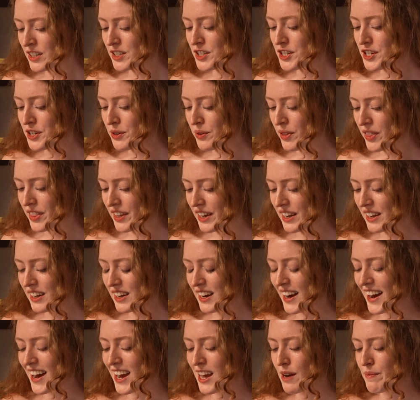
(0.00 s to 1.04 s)
Do you
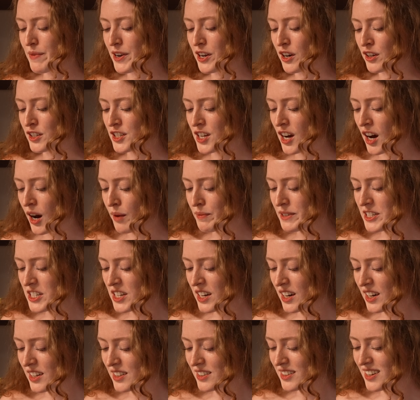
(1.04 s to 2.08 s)
think I am an
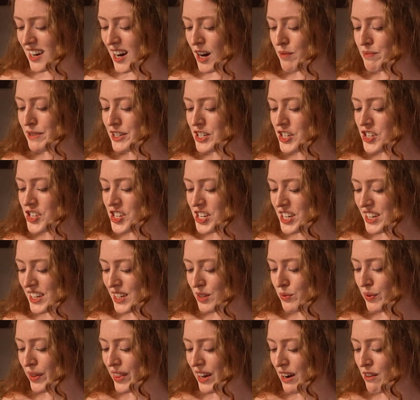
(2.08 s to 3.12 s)
automaton, a
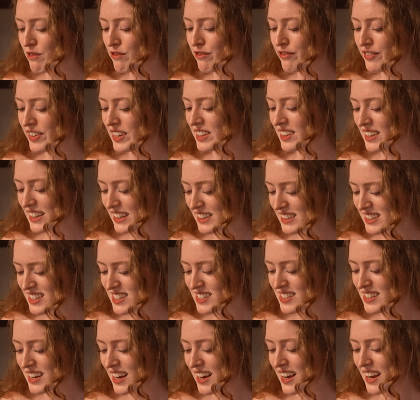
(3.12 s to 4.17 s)
machine without
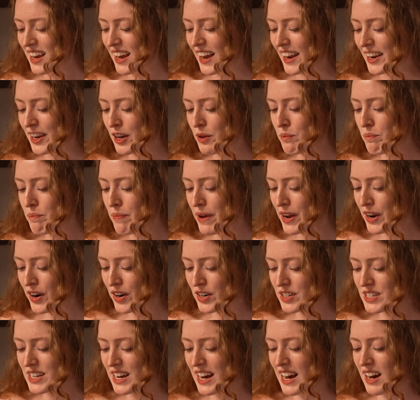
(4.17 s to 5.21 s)
feelings, and can bear
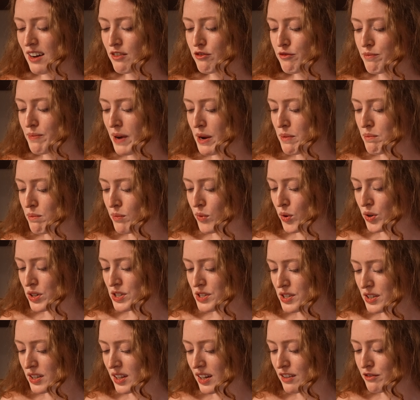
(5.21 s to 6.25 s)
to have my
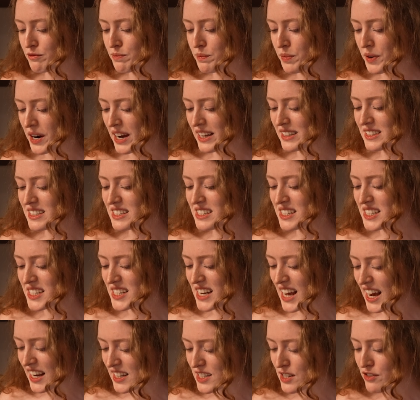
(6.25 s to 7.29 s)
morsel of bread
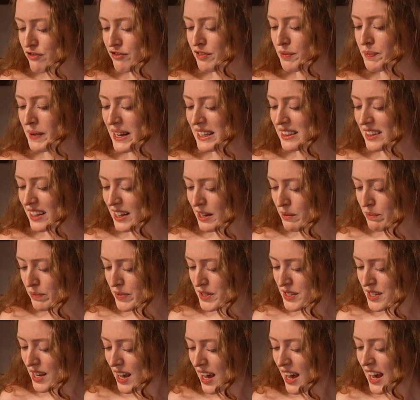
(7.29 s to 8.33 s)
snatched from my
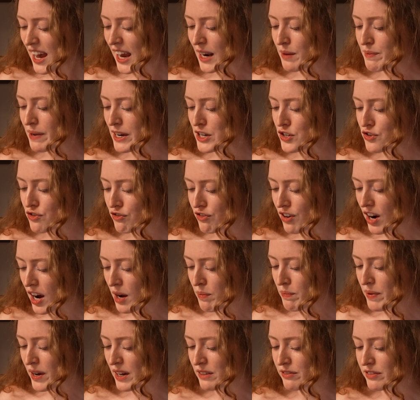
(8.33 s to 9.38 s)
lips and my
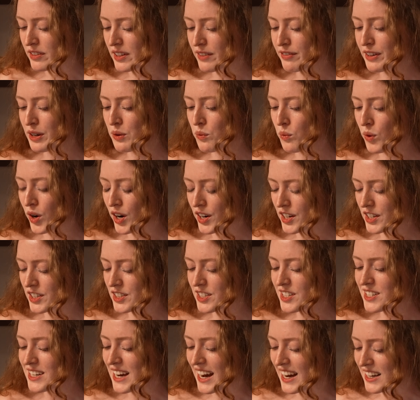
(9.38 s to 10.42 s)
drop of living
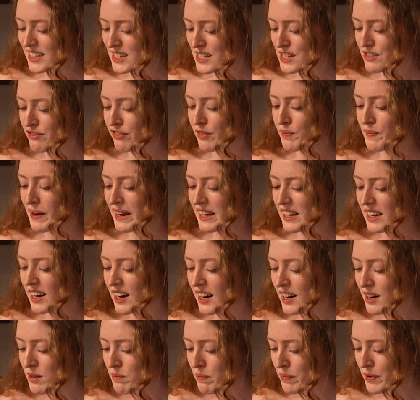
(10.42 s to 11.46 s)
water dashed from my
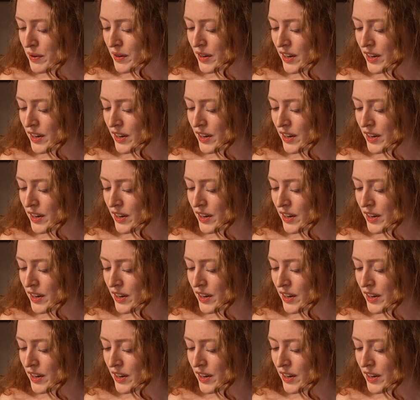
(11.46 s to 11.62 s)
cup?